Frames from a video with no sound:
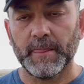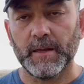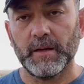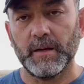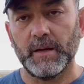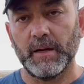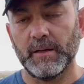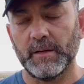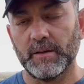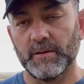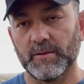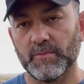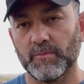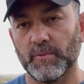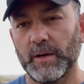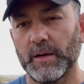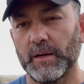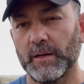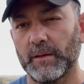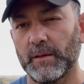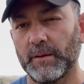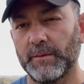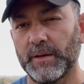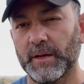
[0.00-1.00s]
and it's
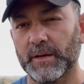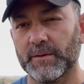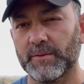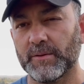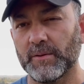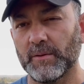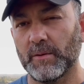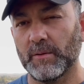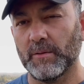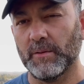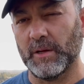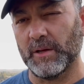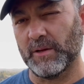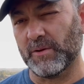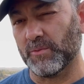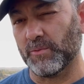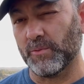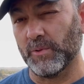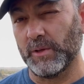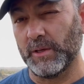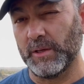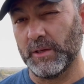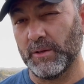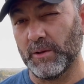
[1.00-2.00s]
right next to, it's
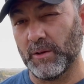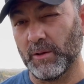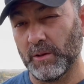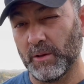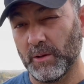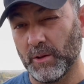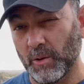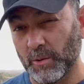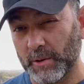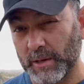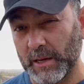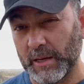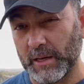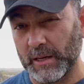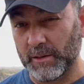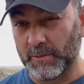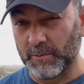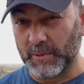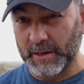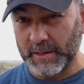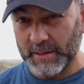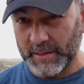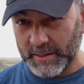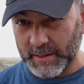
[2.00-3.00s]
really located
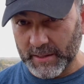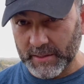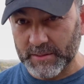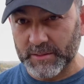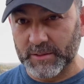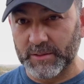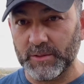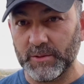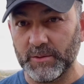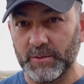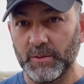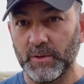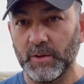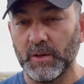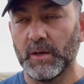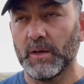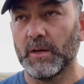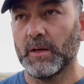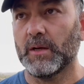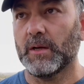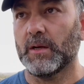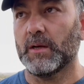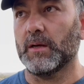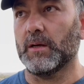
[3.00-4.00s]
right next to
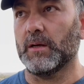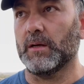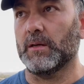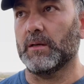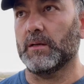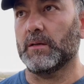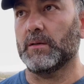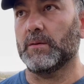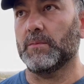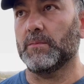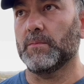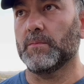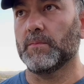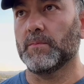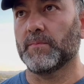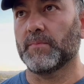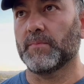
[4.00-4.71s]
the